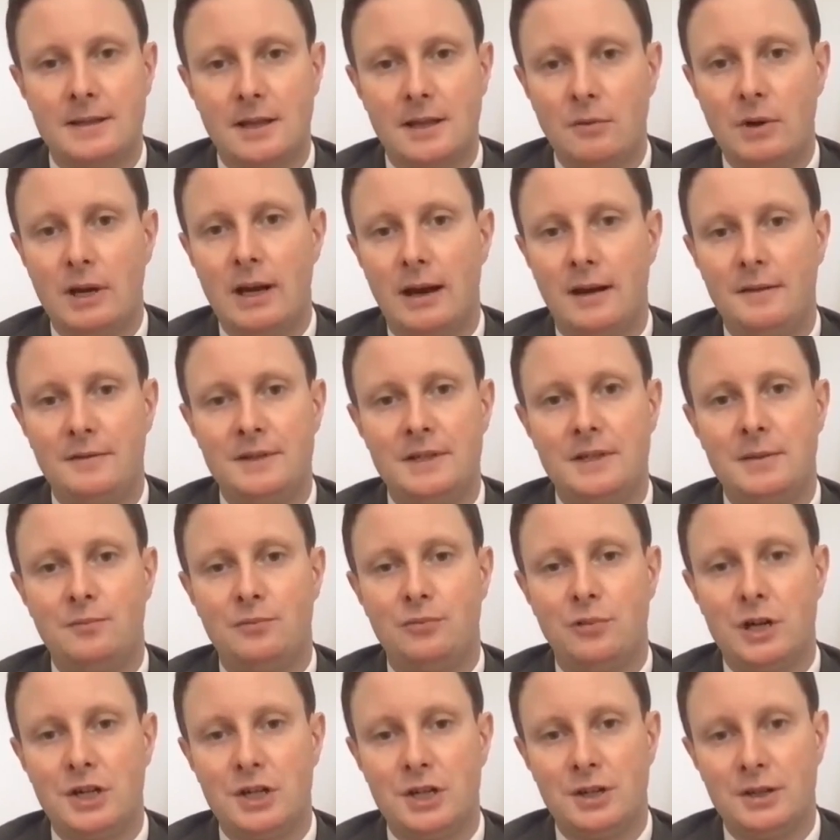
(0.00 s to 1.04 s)
They will have the
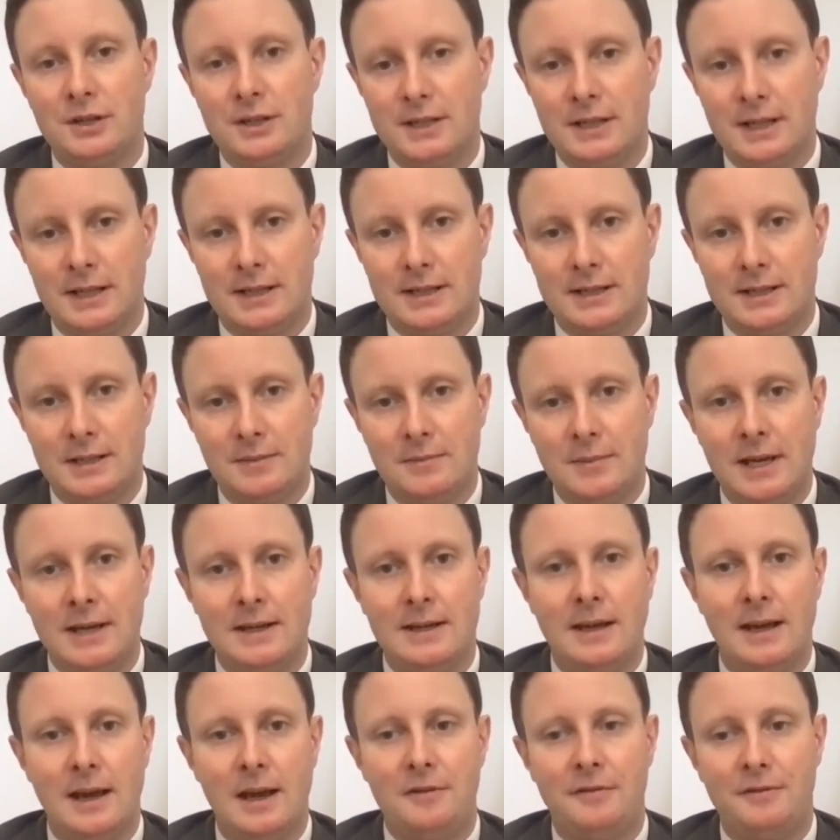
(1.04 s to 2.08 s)
impression that they
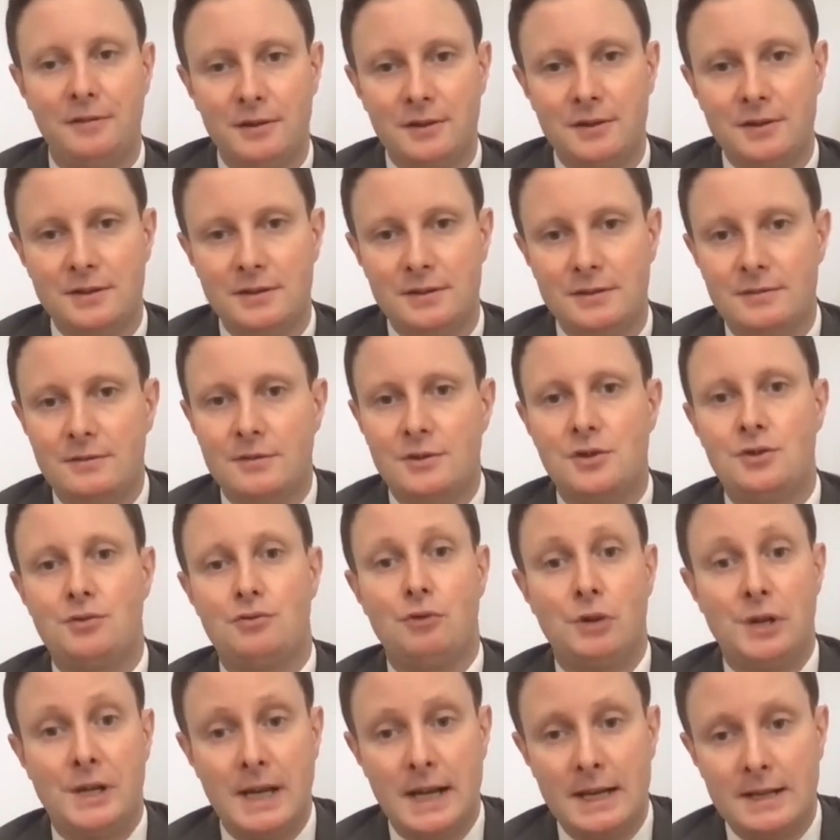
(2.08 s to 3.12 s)
made efforts
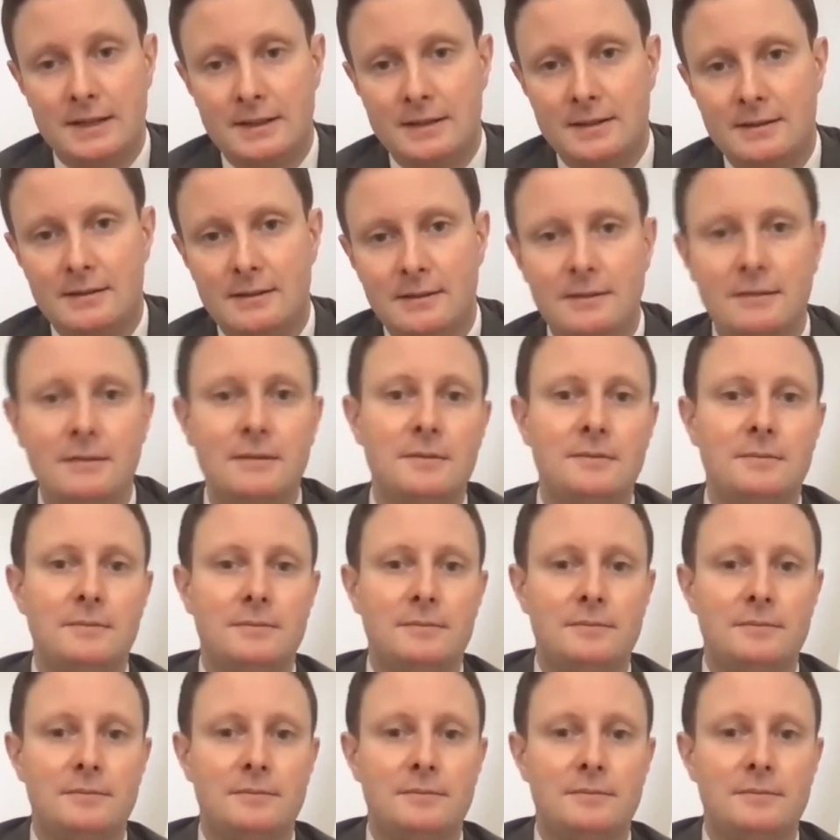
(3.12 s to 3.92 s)
through debt,